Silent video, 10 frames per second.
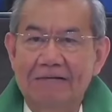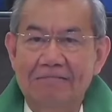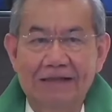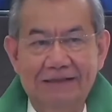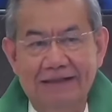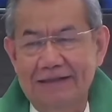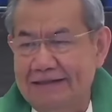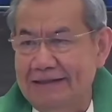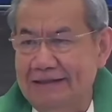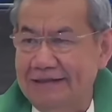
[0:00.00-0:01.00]
But
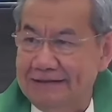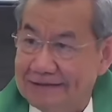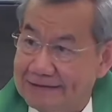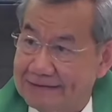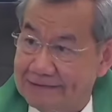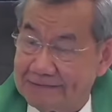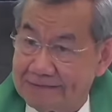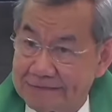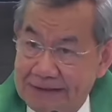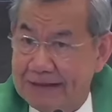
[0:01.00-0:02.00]
liking is
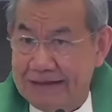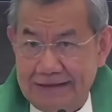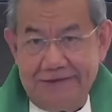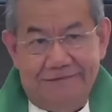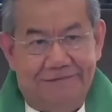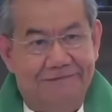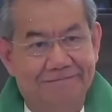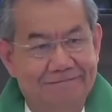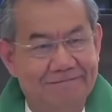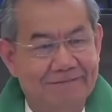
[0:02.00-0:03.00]
real life.
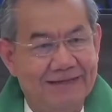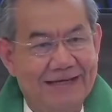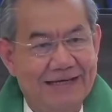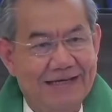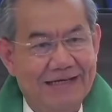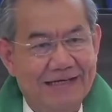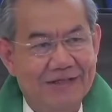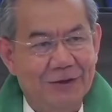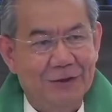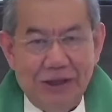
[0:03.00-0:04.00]

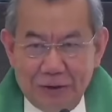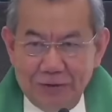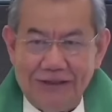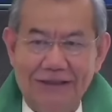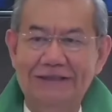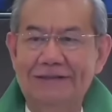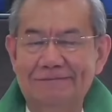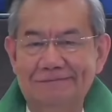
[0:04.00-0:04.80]
So now na,